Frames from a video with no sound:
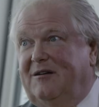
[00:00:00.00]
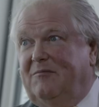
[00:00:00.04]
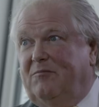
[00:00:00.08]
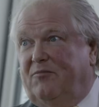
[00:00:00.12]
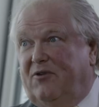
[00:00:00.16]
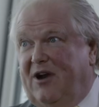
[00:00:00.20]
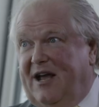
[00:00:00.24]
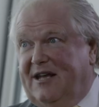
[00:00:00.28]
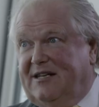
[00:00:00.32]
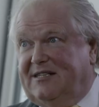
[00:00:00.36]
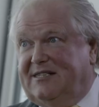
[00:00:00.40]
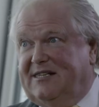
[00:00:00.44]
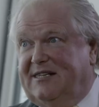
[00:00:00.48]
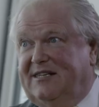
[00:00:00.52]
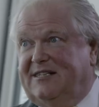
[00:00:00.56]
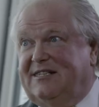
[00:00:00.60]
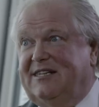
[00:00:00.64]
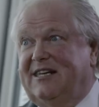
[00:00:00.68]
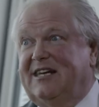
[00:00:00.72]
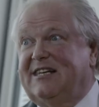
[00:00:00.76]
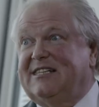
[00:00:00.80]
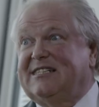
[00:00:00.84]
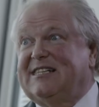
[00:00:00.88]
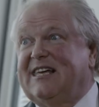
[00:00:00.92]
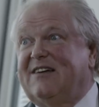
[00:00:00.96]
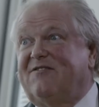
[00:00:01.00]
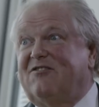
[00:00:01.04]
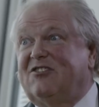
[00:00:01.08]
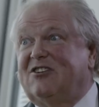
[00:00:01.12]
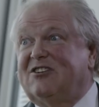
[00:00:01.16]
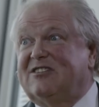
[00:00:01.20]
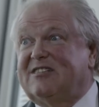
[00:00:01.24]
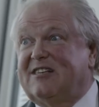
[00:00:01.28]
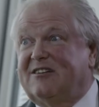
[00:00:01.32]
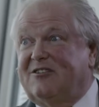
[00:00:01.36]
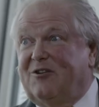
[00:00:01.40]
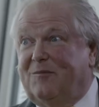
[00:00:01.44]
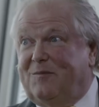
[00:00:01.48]
Brexit has given
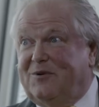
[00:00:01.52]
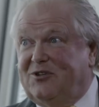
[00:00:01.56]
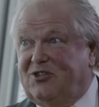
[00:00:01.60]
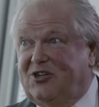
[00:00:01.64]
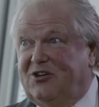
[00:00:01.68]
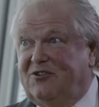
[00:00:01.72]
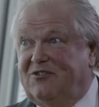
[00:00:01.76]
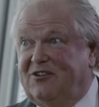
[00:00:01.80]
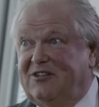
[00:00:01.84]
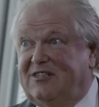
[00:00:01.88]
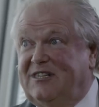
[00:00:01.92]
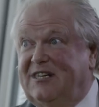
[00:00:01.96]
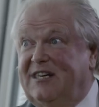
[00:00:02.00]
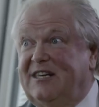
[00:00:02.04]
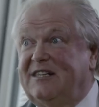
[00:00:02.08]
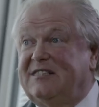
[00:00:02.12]
us an opportunity,